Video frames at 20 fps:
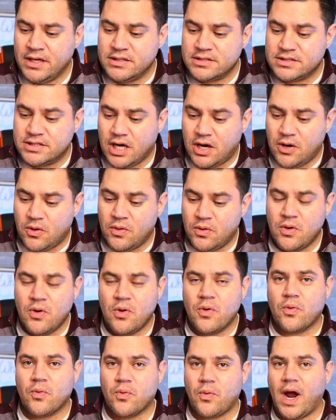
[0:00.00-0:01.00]
So
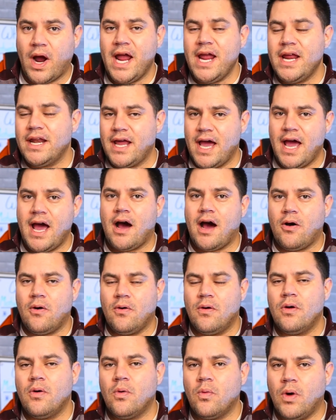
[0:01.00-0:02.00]
right
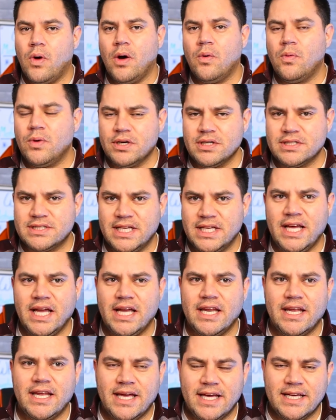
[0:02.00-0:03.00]
now, what we're
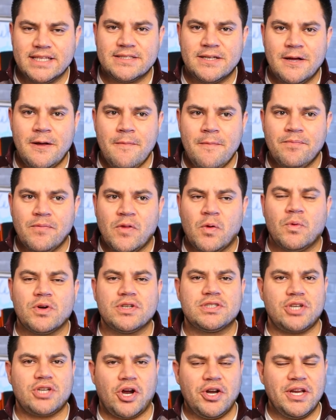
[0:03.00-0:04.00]
seeing is we're
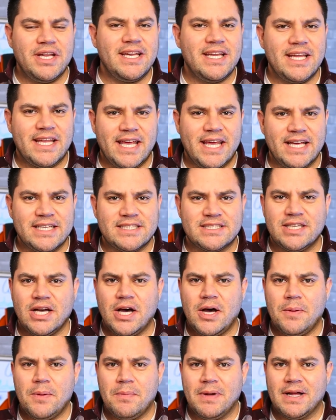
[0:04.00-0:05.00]
starting to get
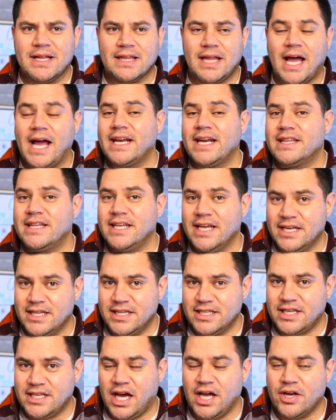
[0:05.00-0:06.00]
some light at the end
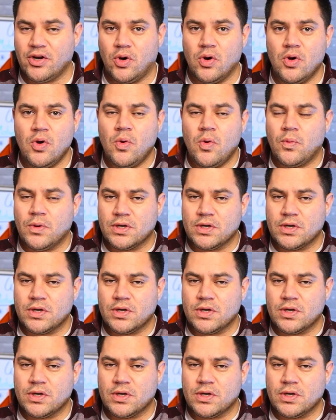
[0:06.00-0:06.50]
of the tunnel.